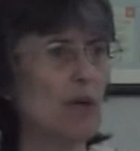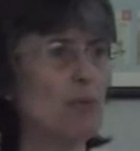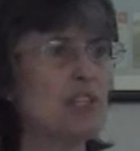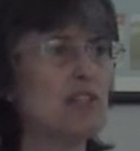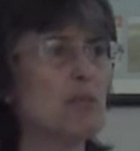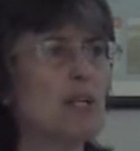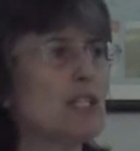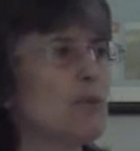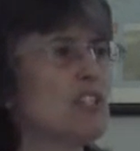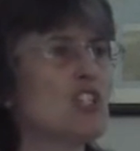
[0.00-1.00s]
was this the
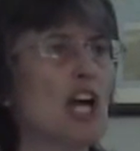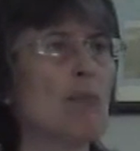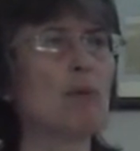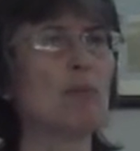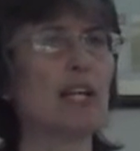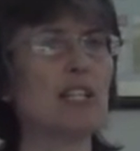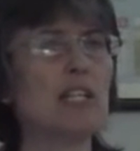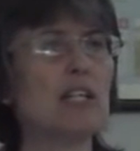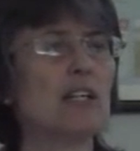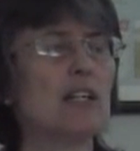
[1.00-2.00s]
building with the chapel,
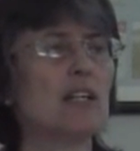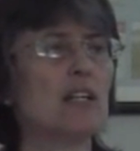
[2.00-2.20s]
Paddy?